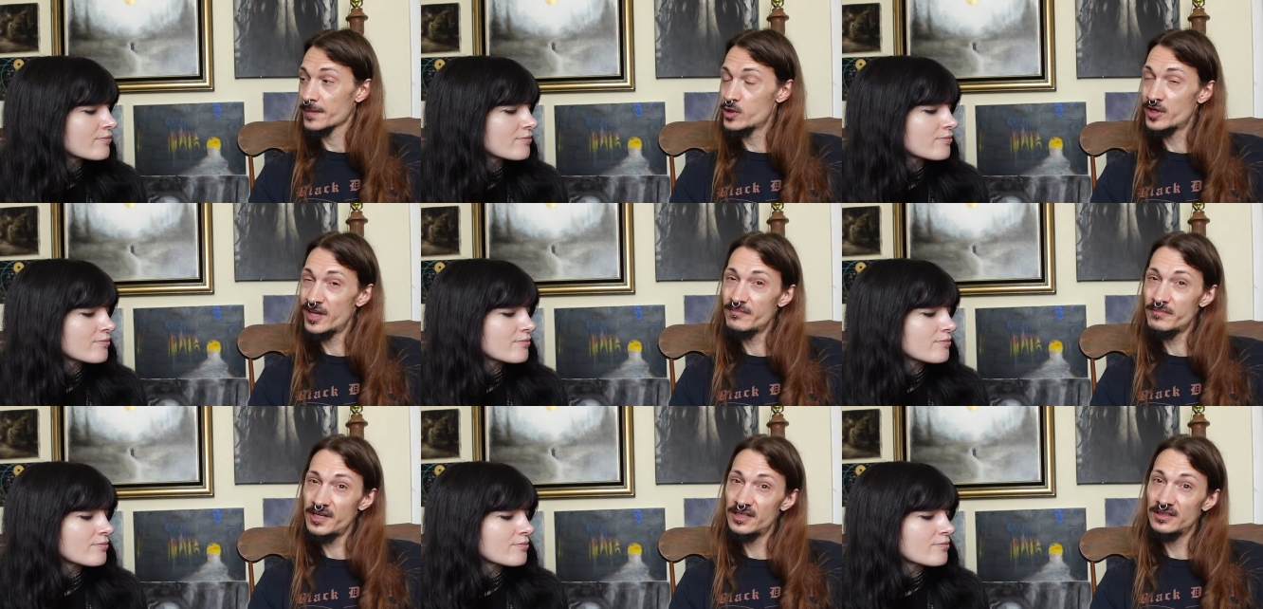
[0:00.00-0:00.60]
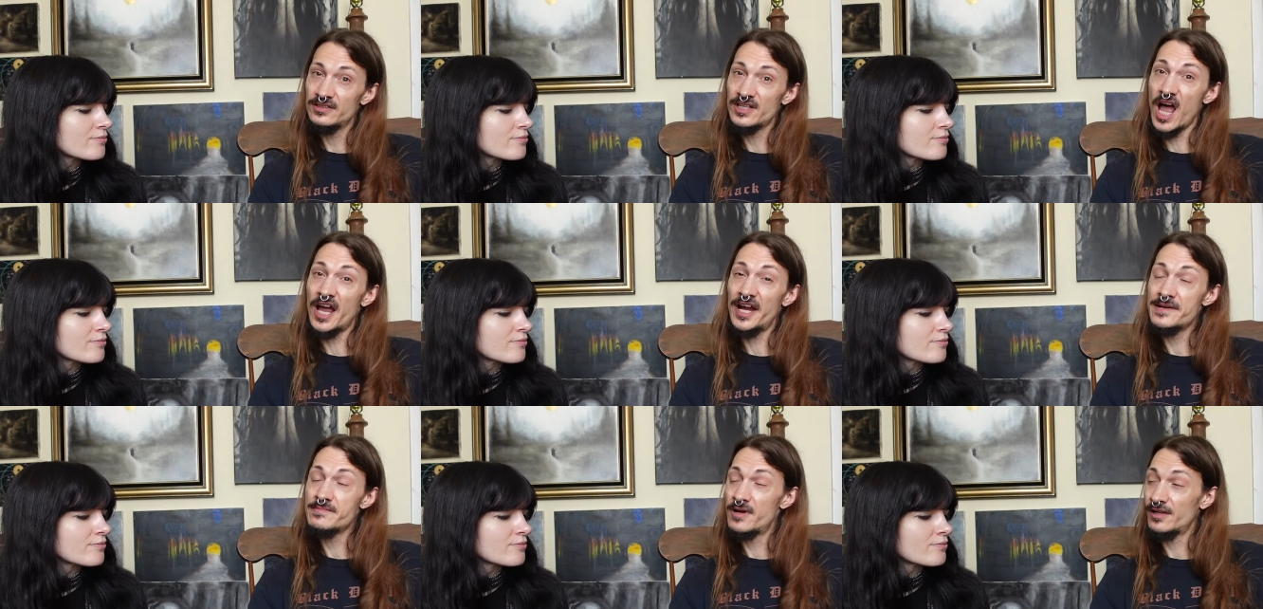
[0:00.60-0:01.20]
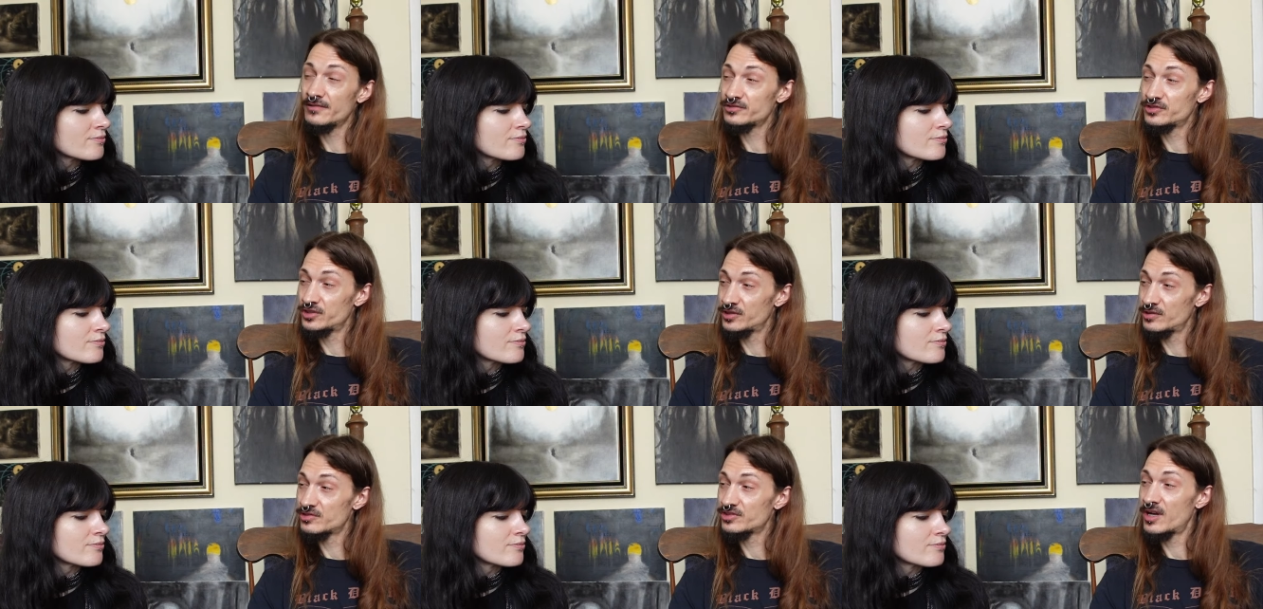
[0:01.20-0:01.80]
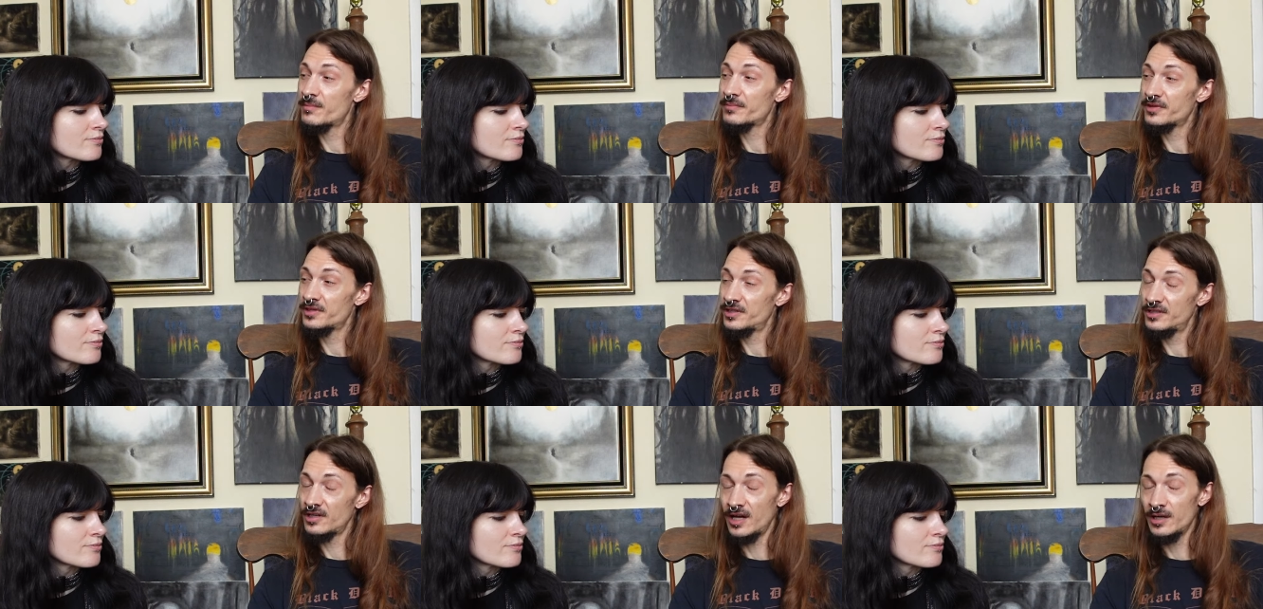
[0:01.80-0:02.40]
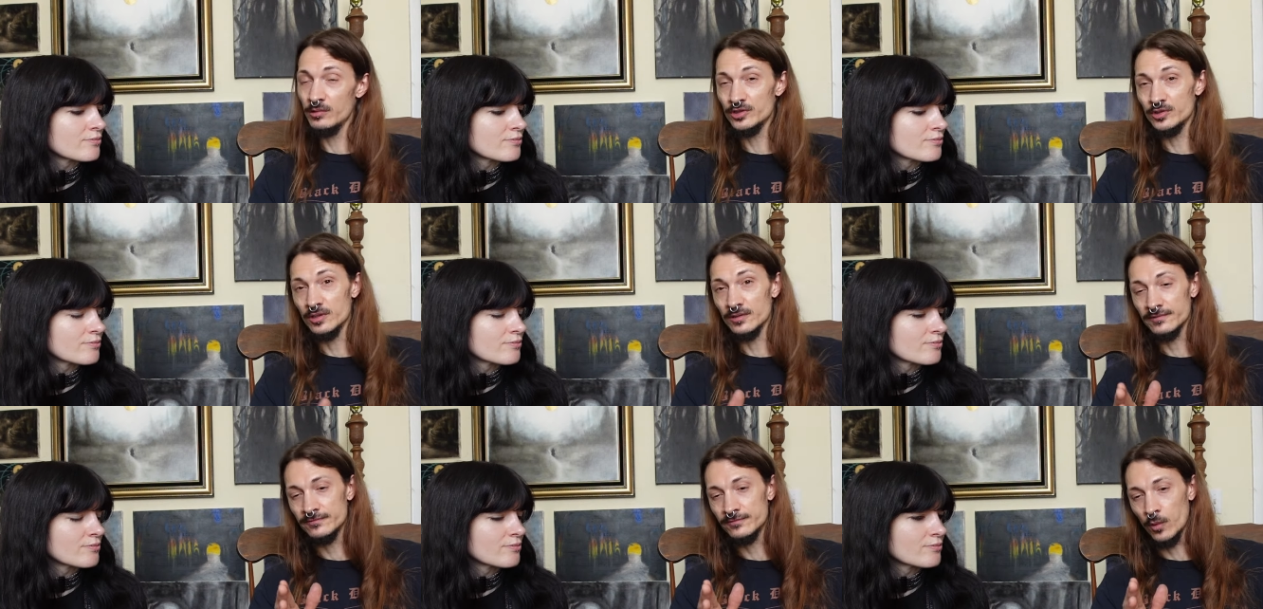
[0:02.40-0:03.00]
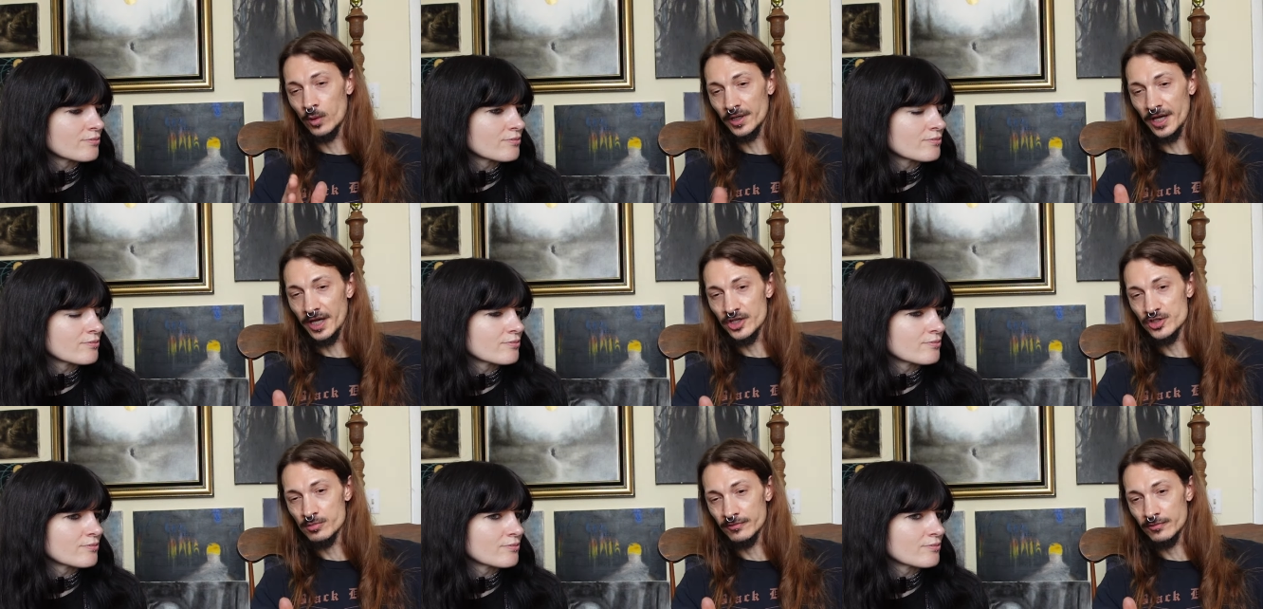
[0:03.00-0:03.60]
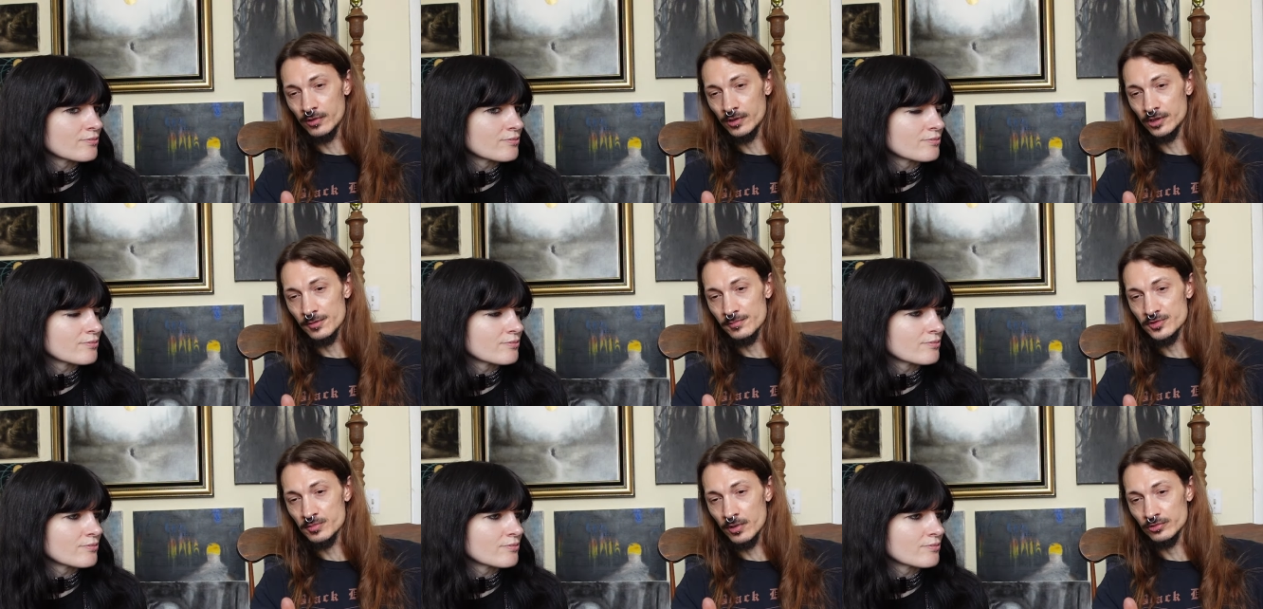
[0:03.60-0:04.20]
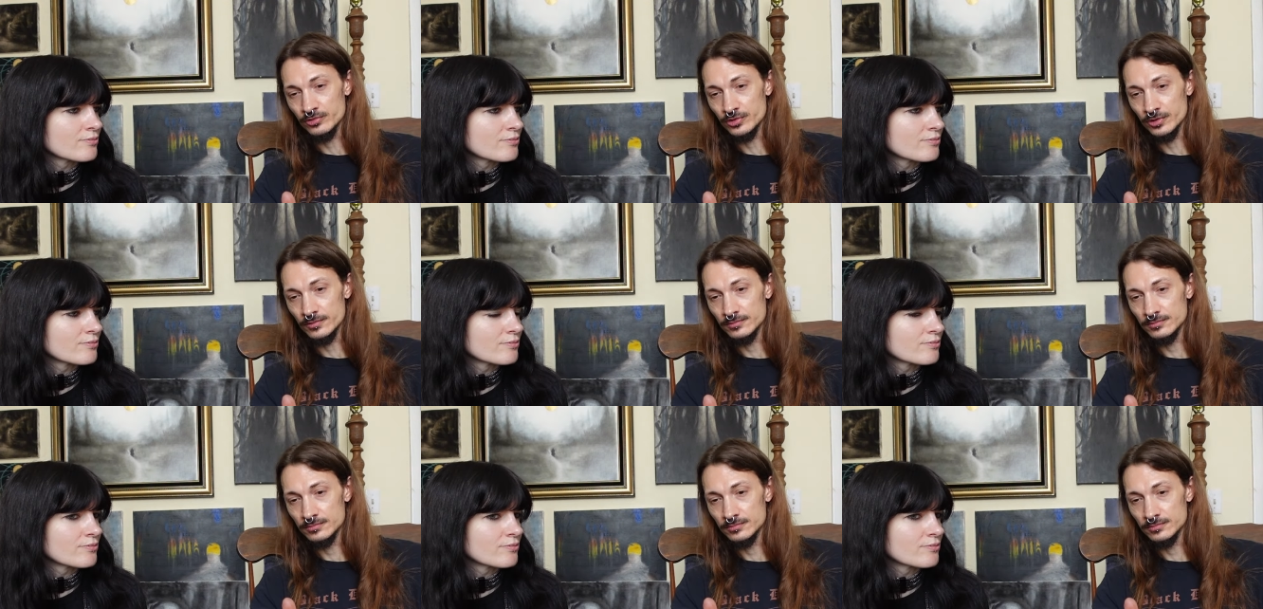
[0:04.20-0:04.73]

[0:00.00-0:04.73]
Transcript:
Speaker 1: You give me nine months to do something, I will do it four days before I'm supposed to.